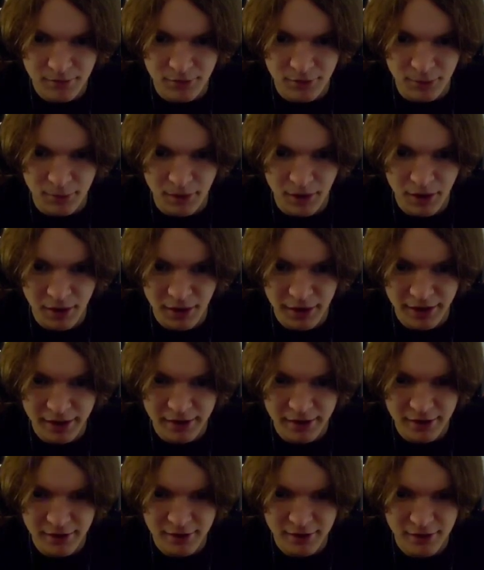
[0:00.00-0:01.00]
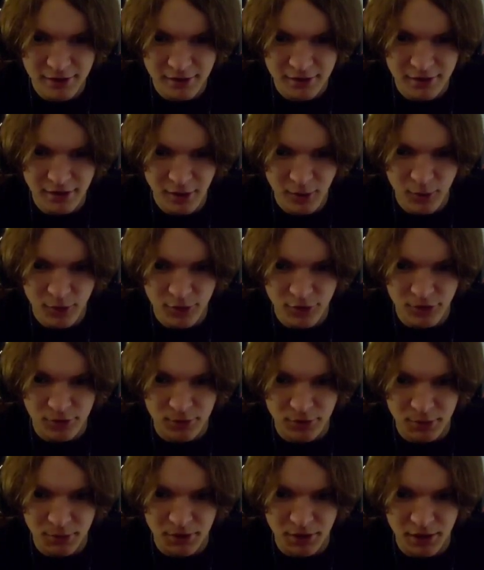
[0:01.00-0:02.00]
Lamine. I want
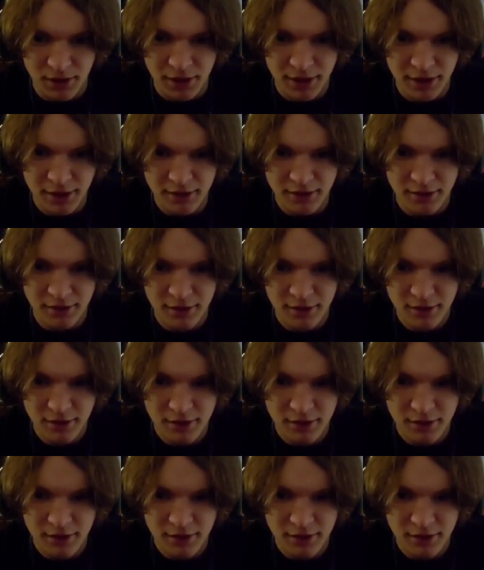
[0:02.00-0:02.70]
some Lamine.